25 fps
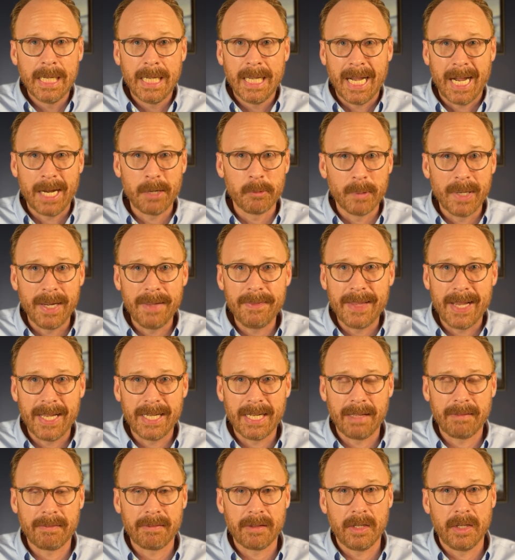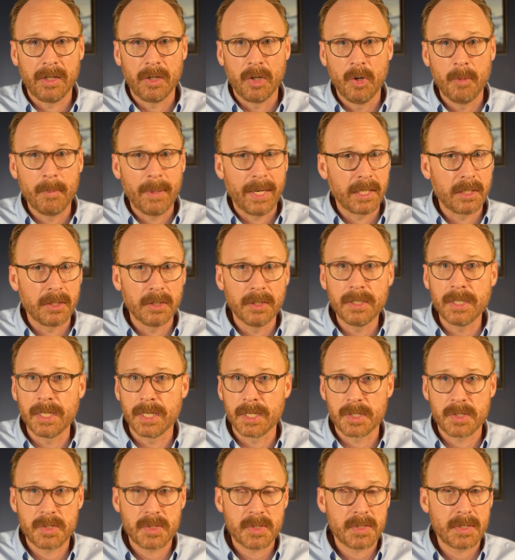I read that and I thought, oh my
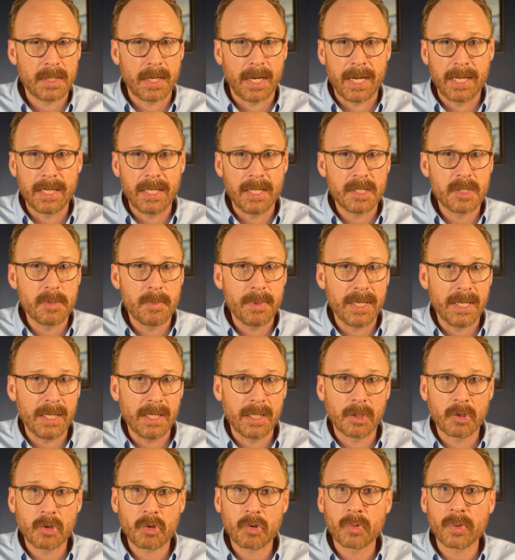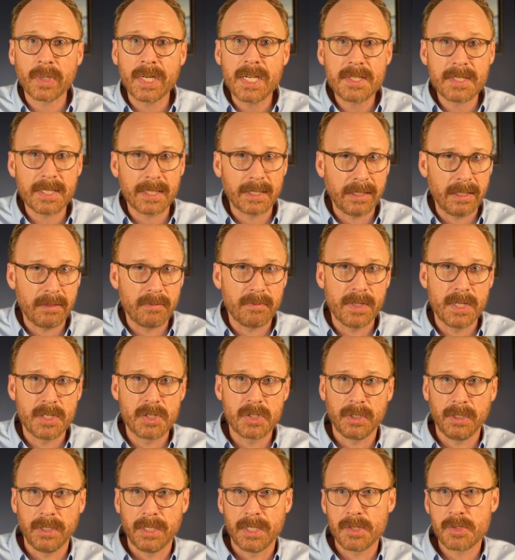goodness, I need to be increasingly
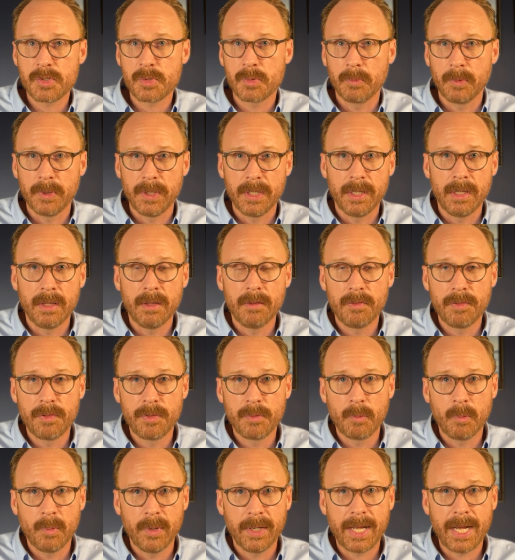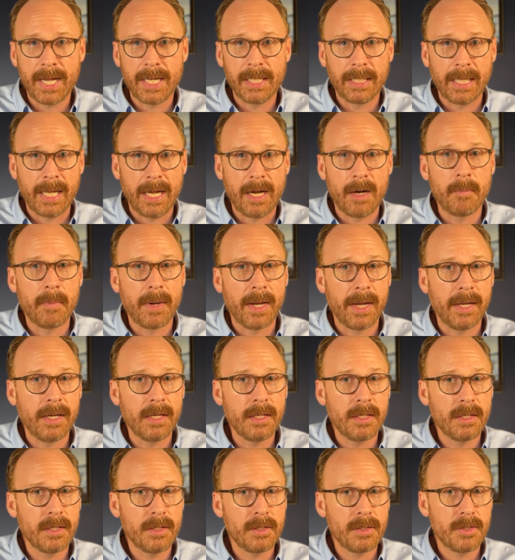vigilant with what I allow
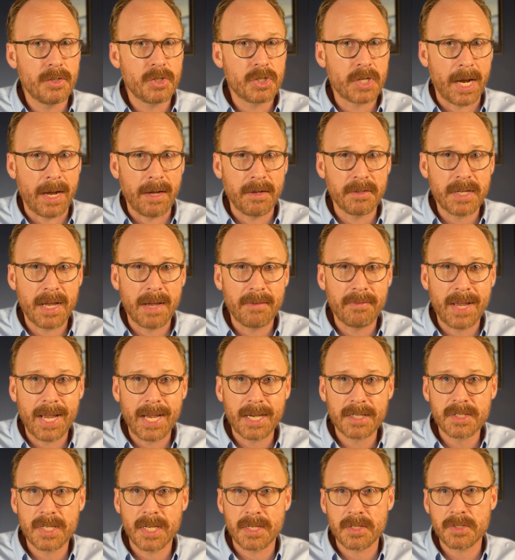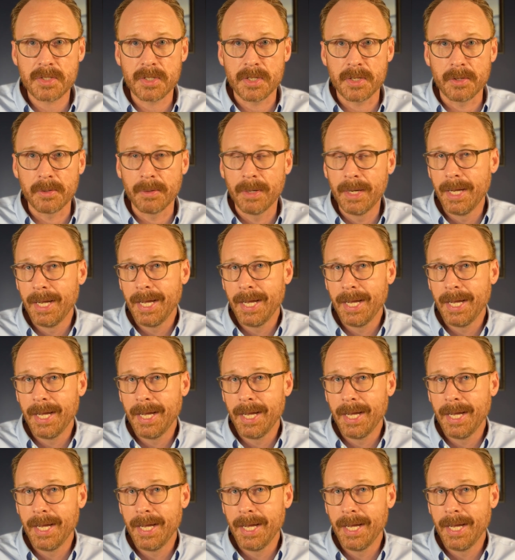my child to have access to.